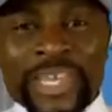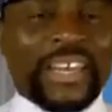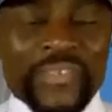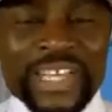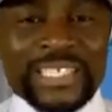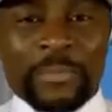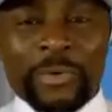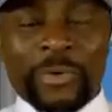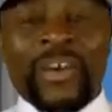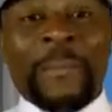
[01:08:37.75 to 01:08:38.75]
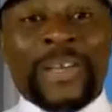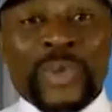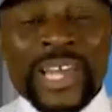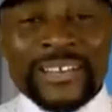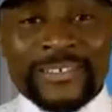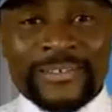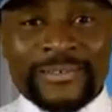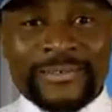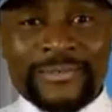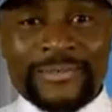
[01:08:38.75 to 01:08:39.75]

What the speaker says: things will be irreversible for Amazonia.